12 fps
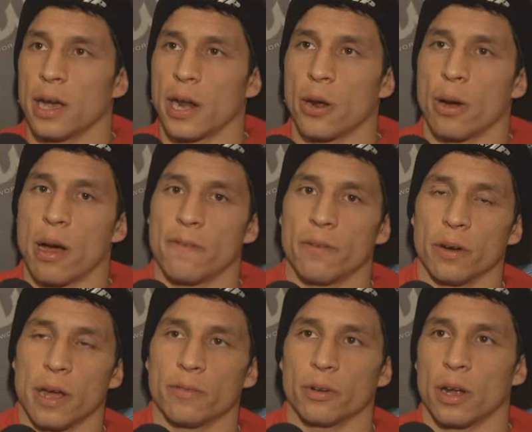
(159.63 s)
I know how I felt
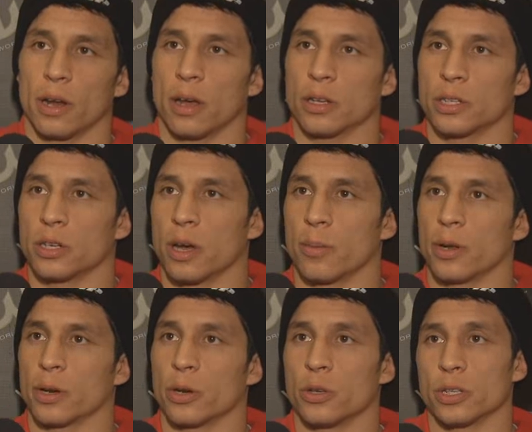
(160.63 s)
after I lost to
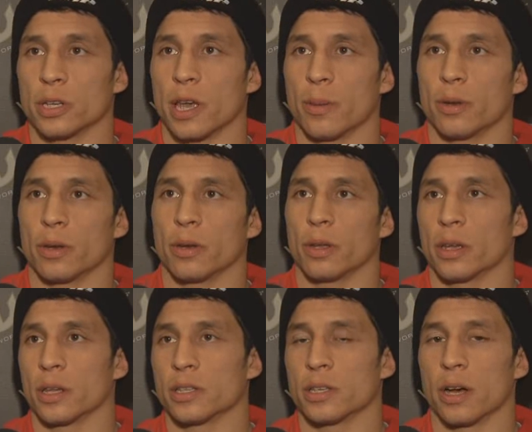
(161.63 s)
Dominic Cruz and came in
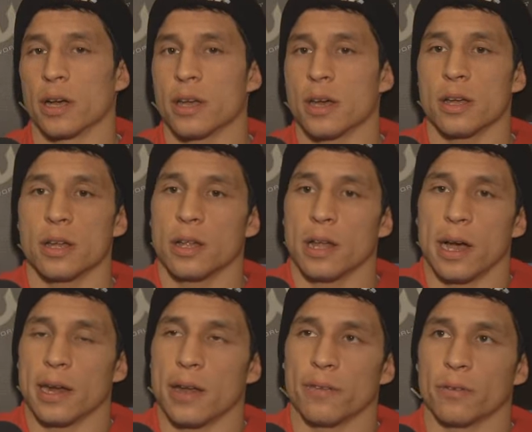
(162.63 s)
against Yaya.
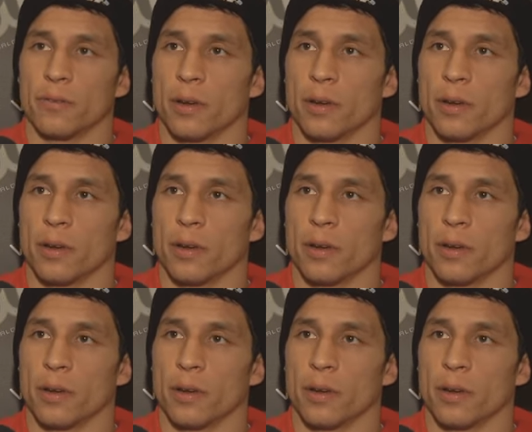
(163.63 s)
I'd never